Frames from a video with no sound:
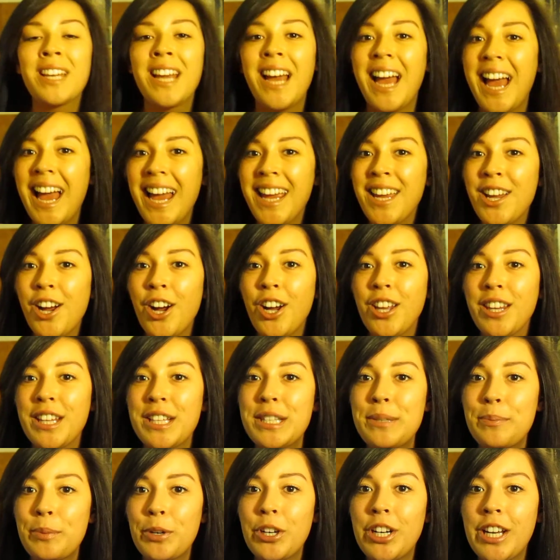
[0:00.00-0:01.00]
Hey y'all,
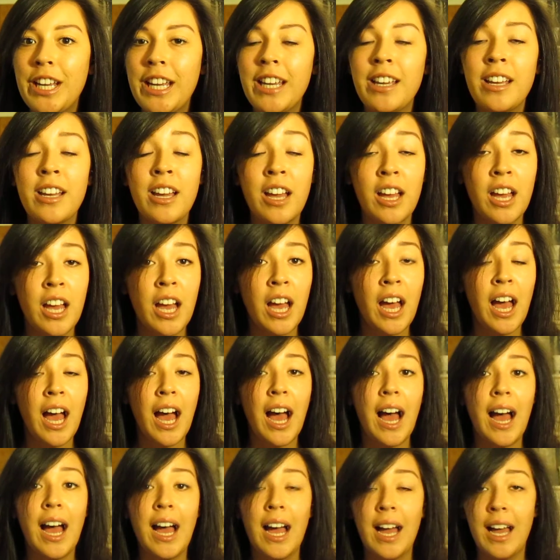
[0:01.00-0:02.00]
it's Brittany.
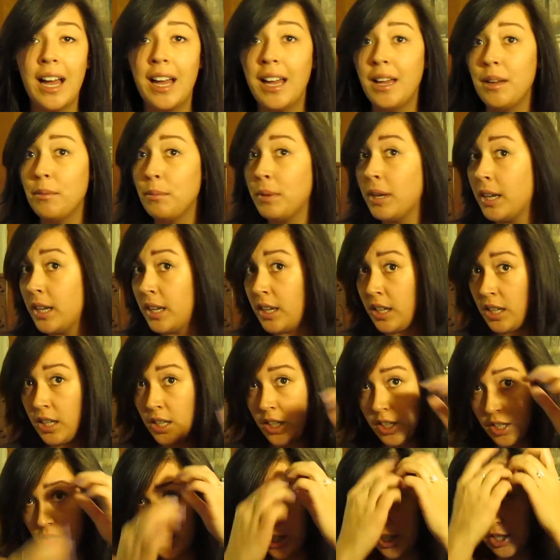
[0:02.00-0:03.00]
I'm
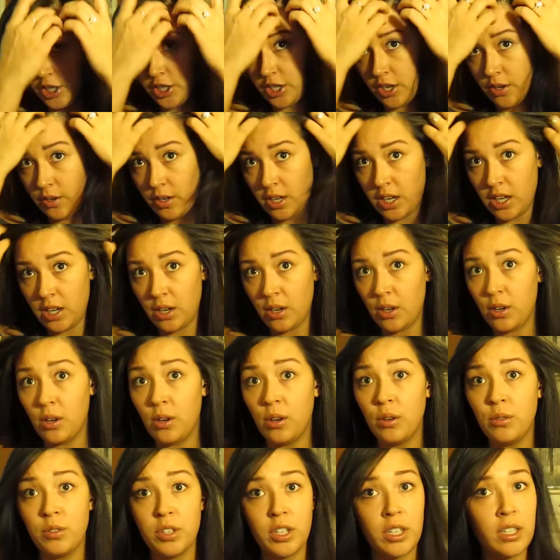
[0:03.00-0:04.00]
gonna show
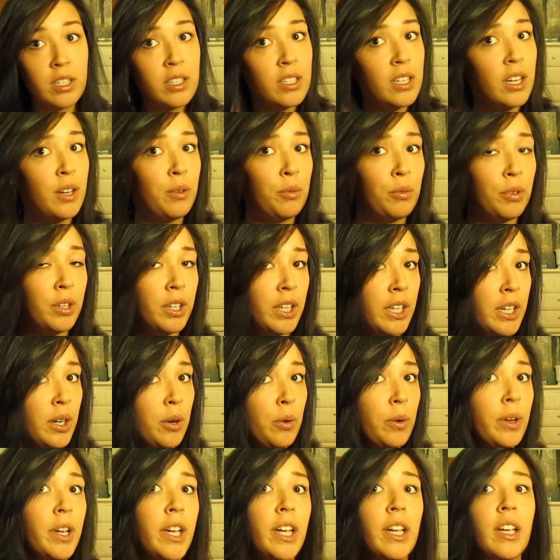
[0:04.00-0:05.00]
you just a really
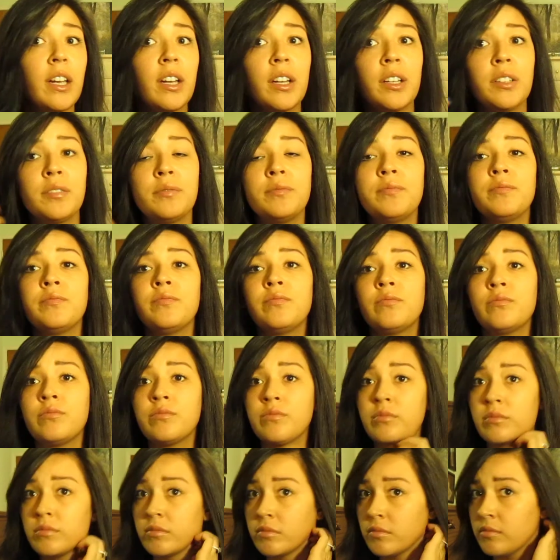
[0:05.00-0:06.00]
quick
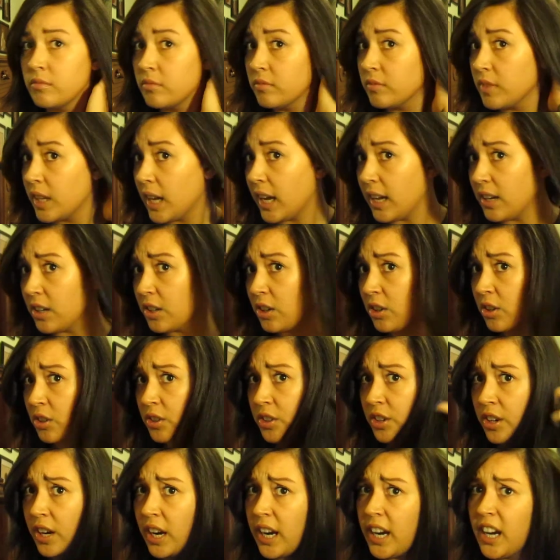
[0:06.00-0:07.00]
how to curl
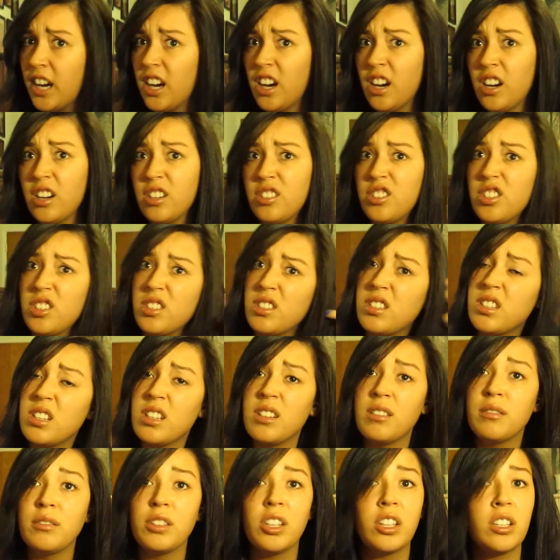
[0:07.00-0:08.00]
your hair just
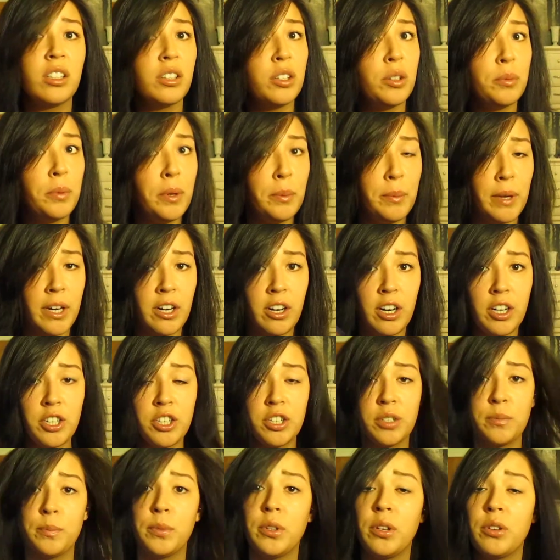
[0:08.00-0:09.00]
to look a little bit better. I
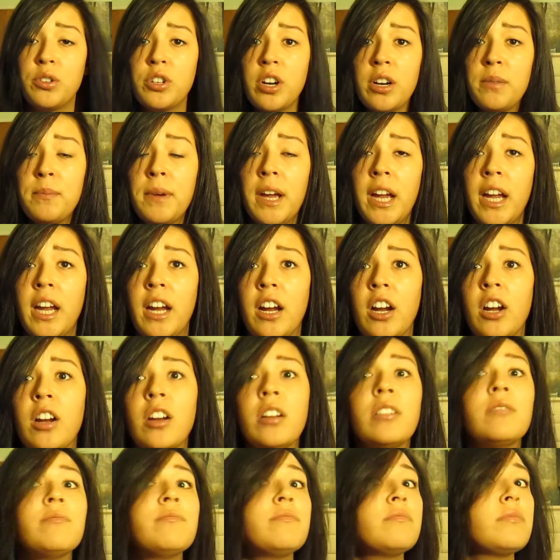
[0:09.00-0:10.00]
just blow dried my hair,
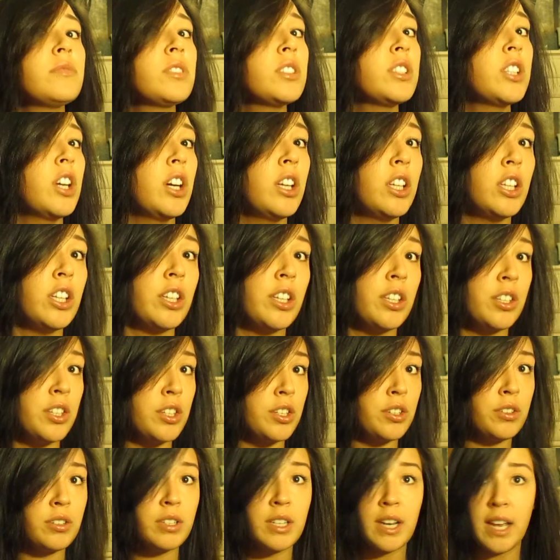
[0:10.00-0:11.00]
not looking
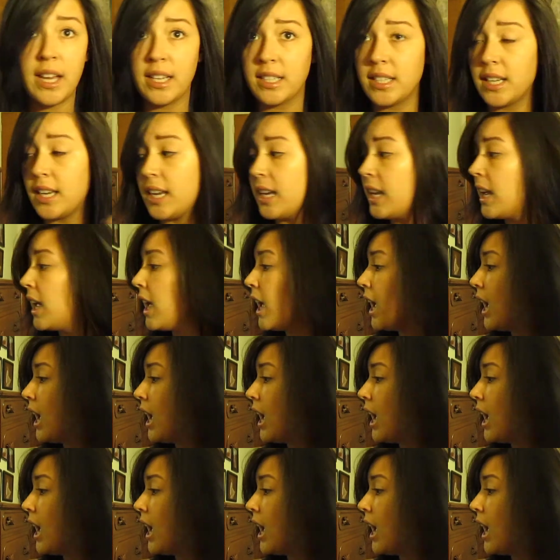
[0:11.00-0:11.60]
too snazzy.